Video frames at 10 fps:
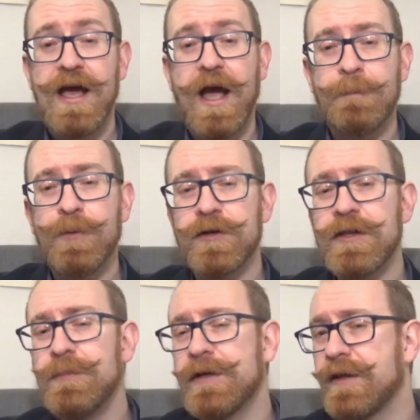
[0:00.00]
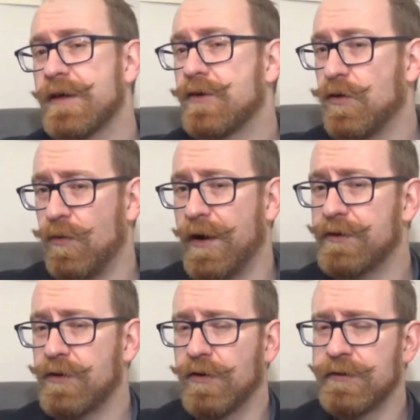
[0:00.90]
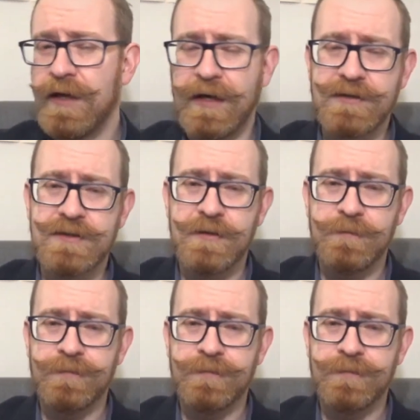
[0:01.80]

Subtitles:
and putting them in the correct context.